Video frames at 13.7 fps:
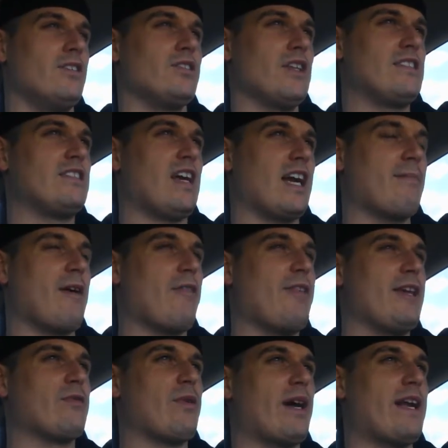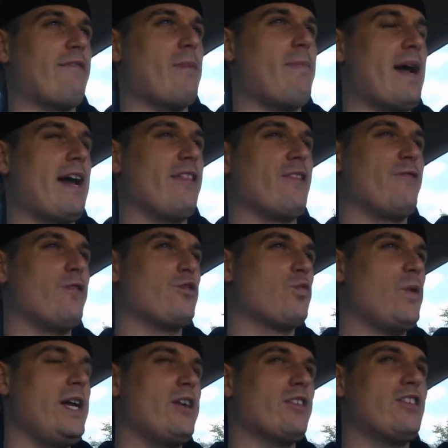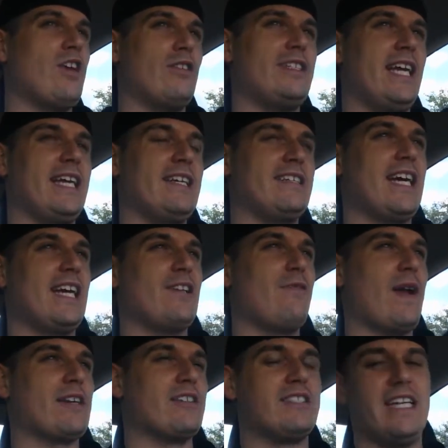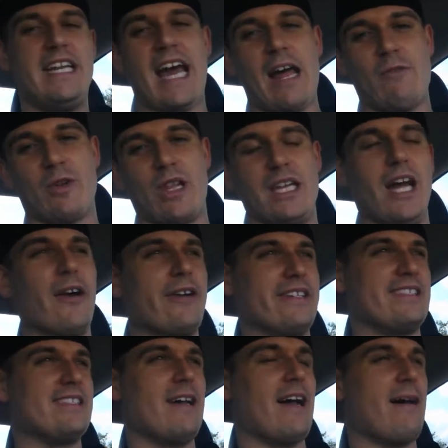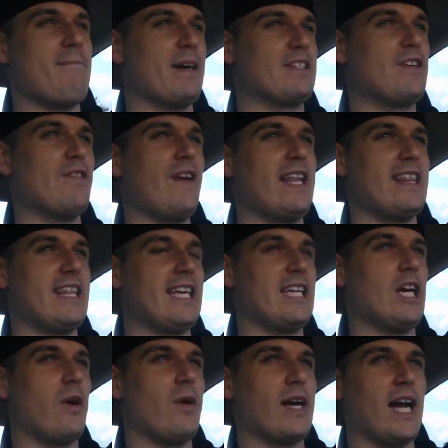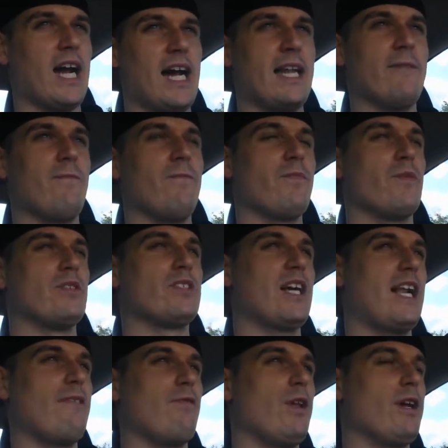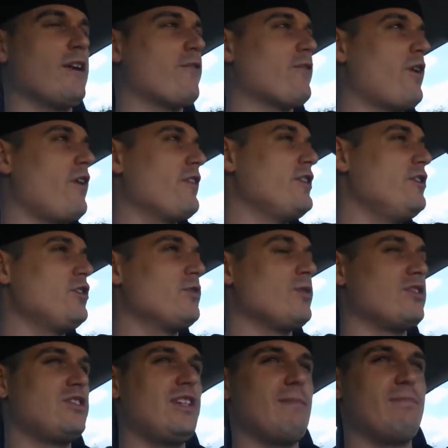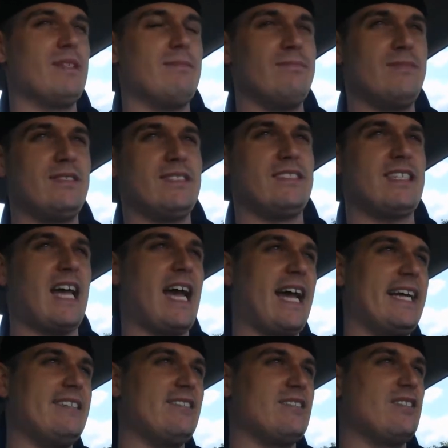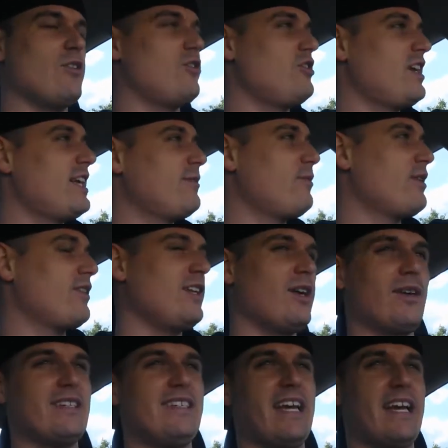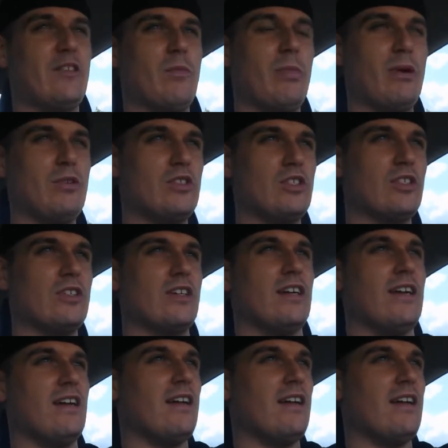So let's talk about things right off the bat. The first week or so taking test factor, did not really notice much of anything going on. Was kind of looking for all the usual symptoms, signs associated with, a test booster.